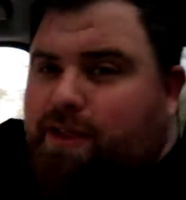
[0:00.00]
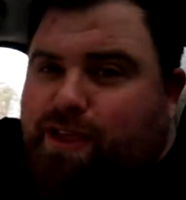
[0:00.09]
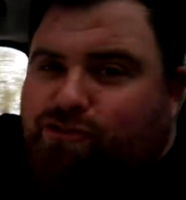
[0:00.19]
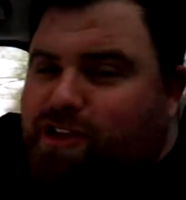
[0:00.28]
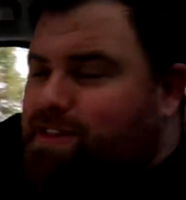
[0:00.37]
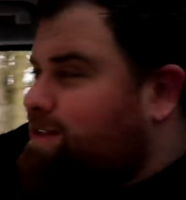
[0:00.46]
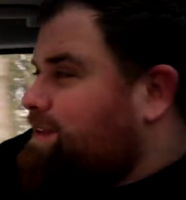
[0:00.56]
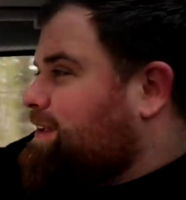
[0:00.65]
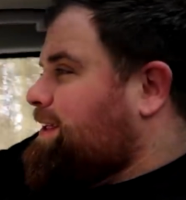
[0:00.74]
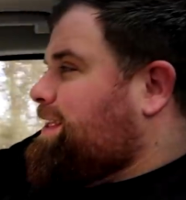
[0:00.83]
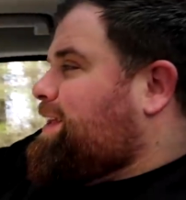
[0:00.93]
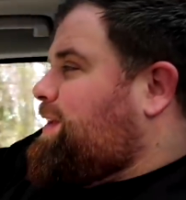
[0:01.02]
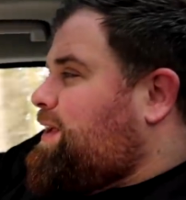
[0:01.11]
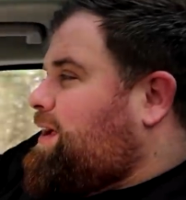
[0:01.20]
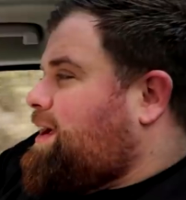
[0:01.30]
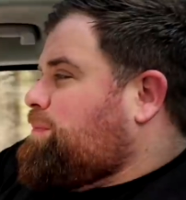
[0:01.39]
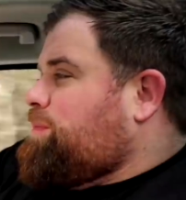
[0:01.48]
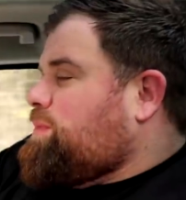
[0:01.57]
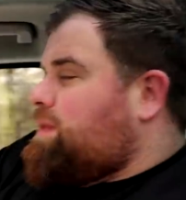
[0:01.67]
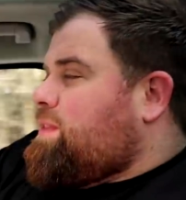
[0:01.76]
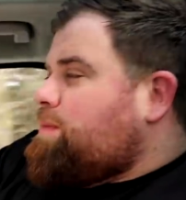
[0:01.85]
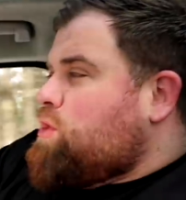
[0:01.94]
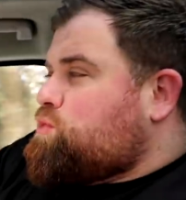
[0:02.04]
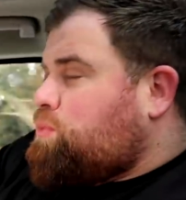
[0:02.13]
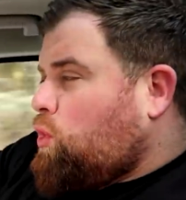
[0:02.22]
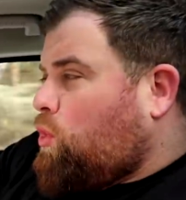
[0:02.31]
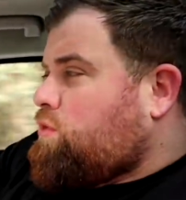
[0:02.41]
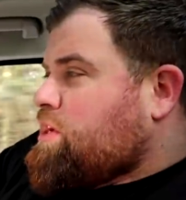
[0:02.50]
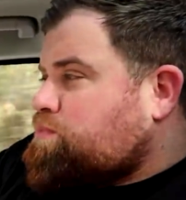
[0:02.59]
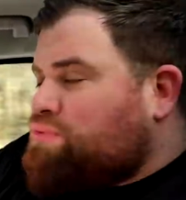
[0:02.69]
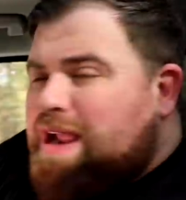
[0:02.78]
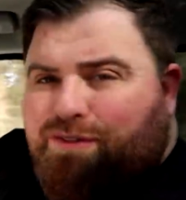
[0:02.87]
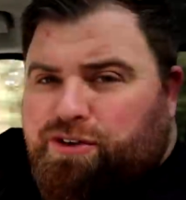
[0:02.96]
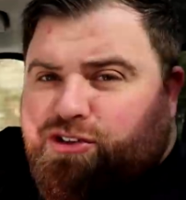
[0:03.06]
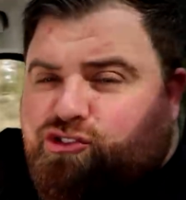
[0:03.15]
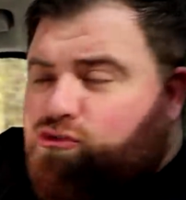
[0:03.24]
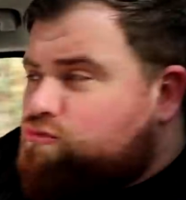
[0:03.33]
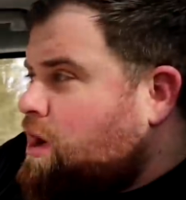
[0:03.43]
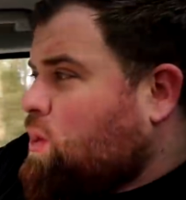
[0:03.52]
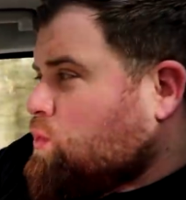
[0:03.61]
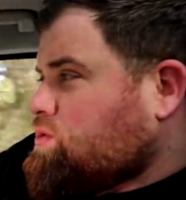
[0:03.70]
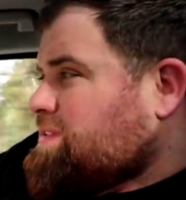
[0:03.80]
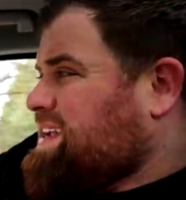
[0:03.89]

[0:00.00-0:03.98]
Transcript: Don't get distracted. Um, most glorious breakfast rolls.